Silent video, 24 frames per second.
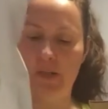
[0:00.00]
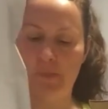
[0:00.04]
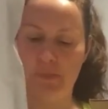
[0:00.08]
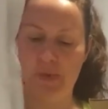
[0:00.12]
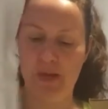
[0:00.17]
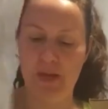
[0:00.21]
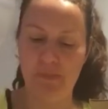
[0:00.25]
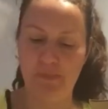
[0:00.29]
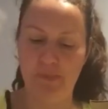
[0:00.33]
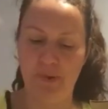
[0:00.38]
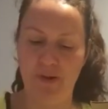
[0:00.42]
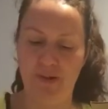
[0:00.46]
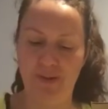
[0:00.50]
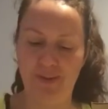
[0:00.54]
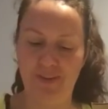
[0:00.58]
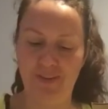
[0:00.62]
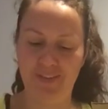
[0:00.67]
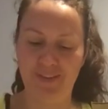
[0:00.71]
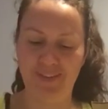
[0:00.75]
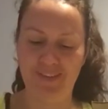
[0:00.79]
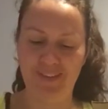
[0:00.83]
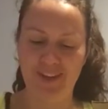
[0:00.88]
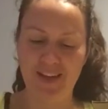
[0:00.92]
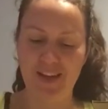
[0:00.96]

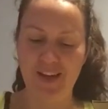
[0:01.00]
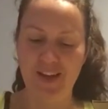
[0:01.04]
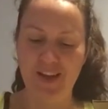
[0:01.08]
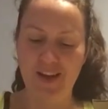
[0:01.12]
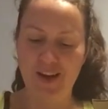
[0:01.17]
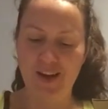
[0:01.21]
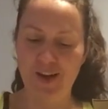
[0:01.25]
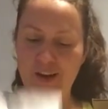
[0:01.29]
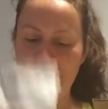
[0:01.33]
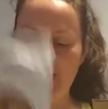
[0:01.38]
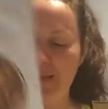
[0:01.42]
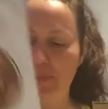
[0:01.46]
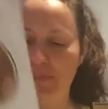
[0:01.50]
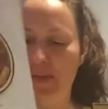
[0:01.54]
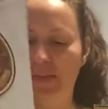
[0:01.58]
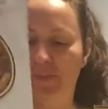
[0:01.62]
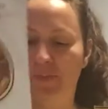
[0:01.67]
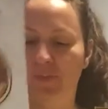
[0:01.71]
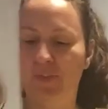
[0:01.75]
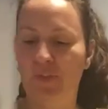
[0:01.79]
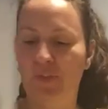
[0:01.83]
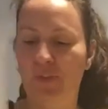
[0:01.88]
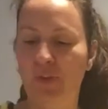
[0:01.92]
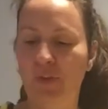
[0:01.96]
meatballs, hearty
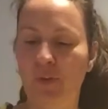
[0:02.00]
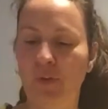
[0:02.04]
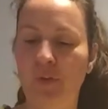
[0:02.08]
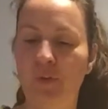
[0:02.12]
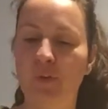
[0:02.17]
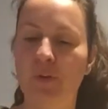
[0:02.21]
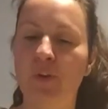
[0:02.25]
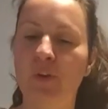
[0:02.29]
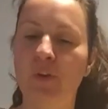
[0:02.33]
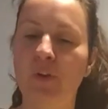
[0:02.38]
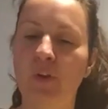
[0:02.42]
beef stew,